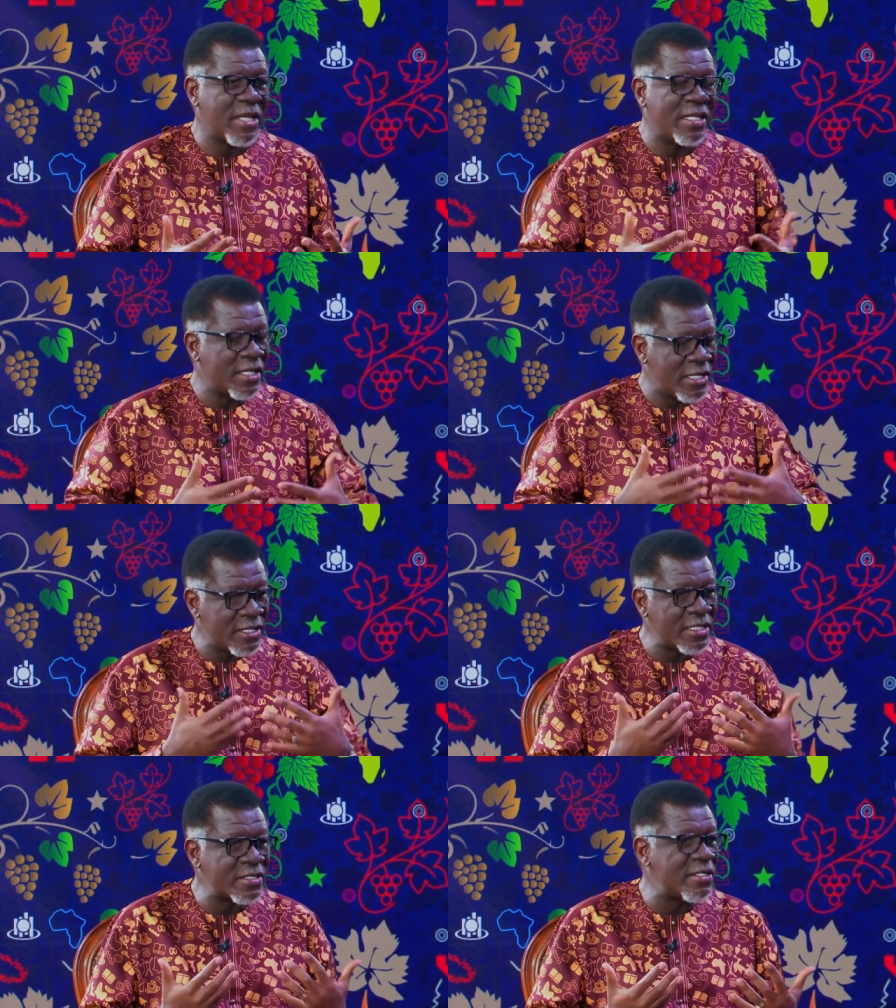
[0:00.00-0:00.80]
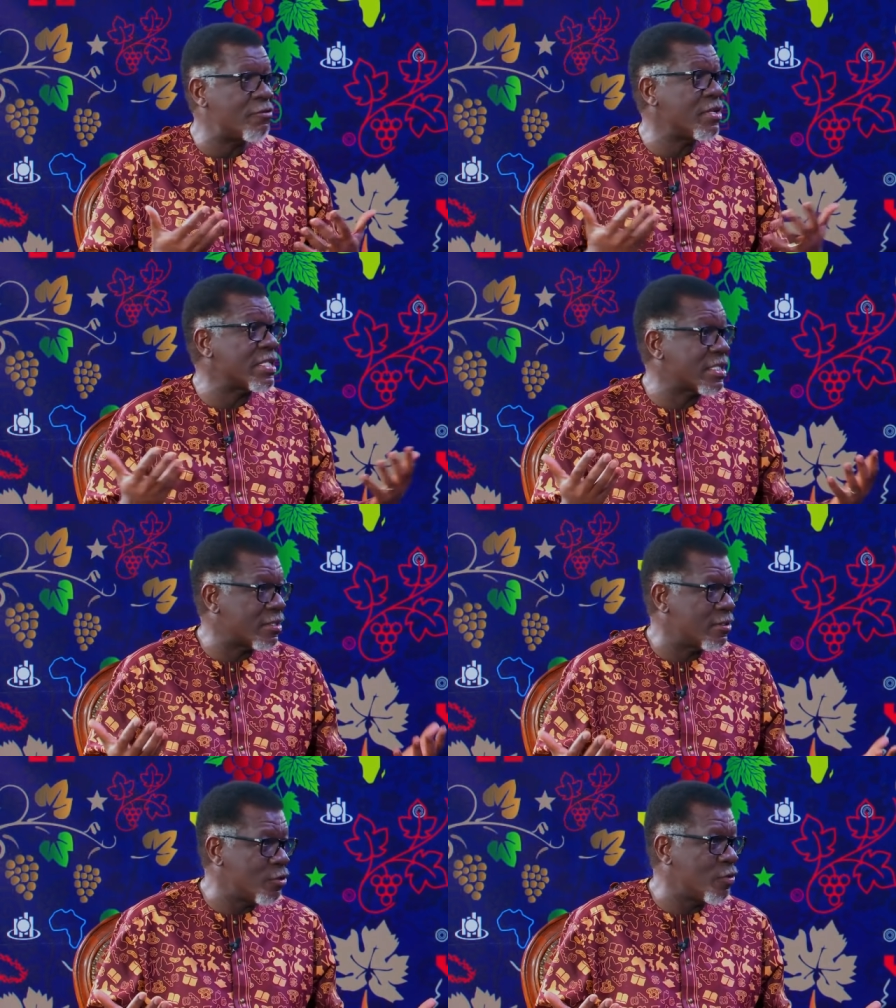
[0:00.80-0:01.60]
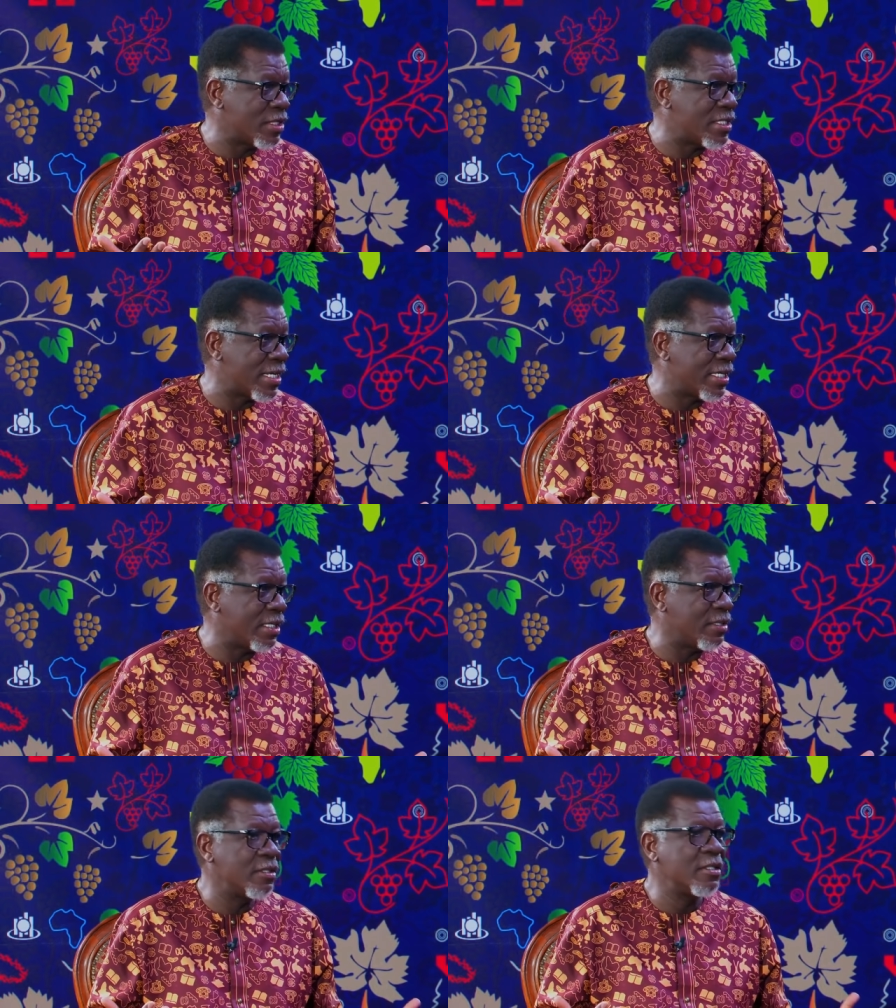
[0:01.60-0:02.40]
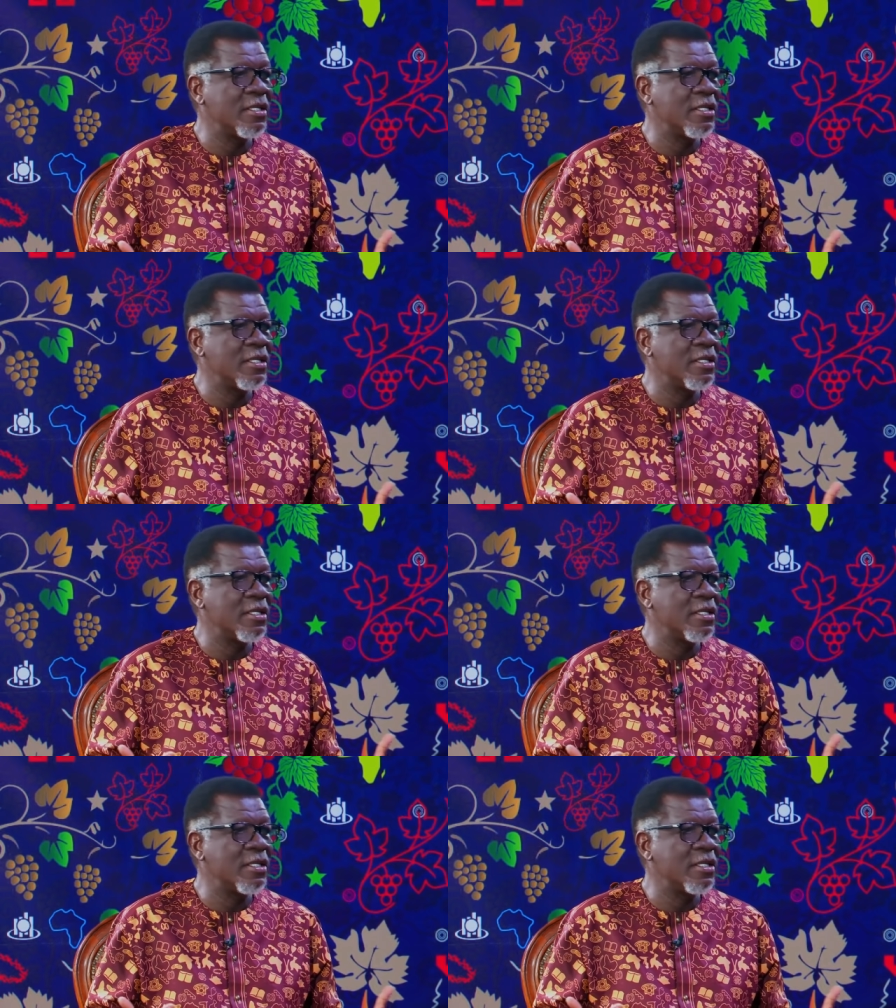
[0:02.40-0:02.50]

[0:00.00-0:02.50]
and that's the risk you are taking.